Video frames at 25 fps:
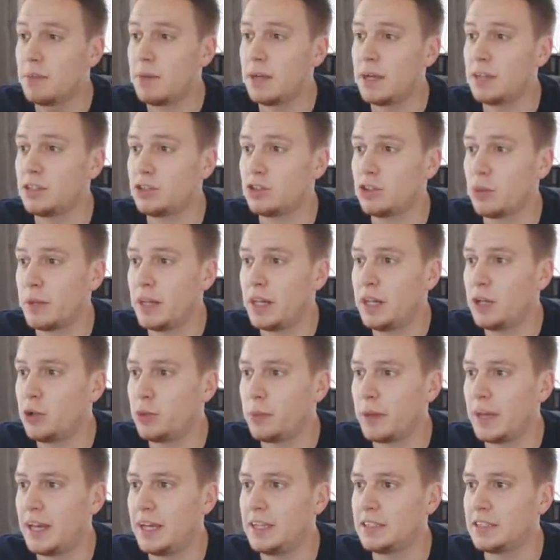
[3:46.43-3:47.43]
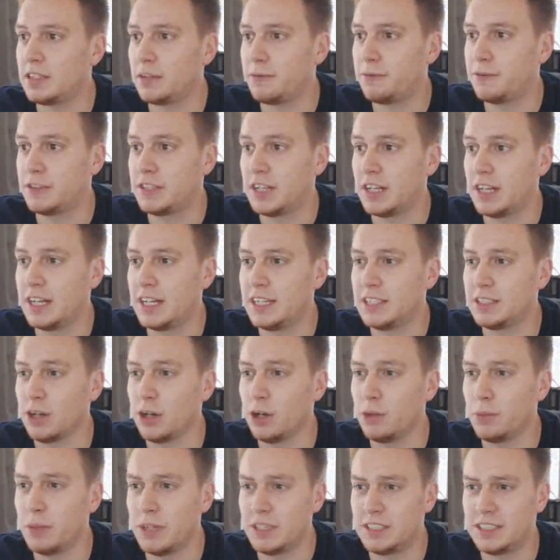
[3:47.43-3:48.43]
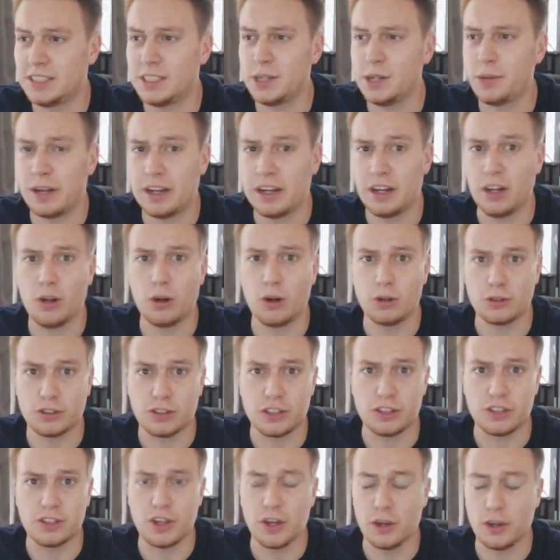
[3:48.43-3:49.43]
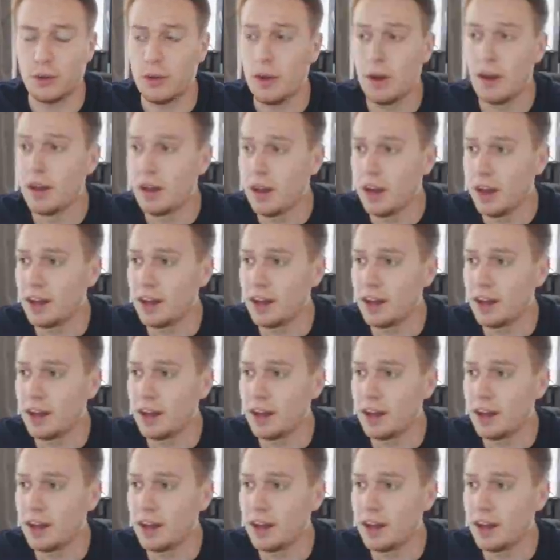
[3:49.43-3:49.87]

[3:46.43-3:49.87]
Made the job a little bit easier for Tolisso, but he still had a lot to do.